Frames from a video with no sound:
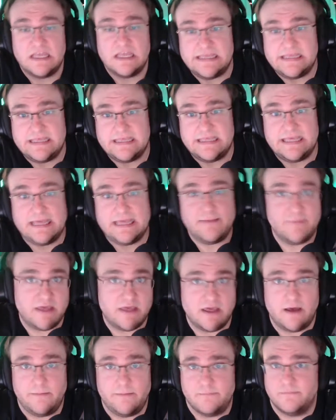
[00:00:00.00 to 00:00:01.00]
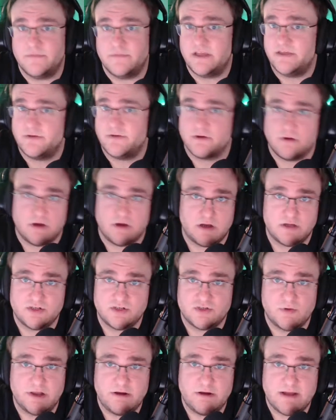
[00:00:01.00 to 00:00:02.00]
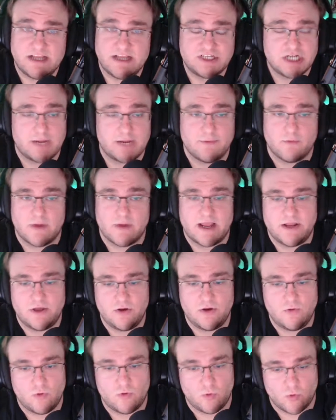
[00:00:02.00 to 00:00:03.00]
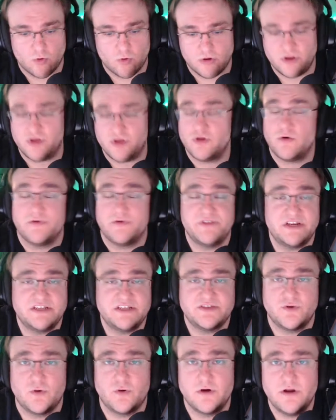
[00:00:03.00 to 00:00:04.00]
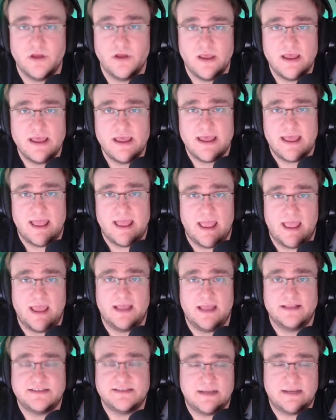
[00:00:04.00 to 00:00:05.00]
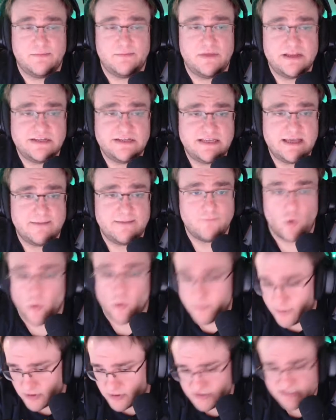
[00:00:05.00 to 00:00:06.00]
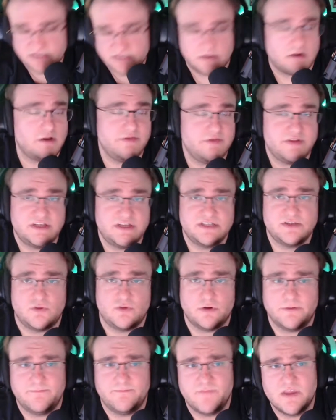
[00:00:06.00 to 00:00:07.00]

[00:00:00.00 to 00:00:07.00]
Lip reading: hit me up either on Twitter at Jrpl Radio, or you can go on the Discord and send me a DM or post it on the Discord.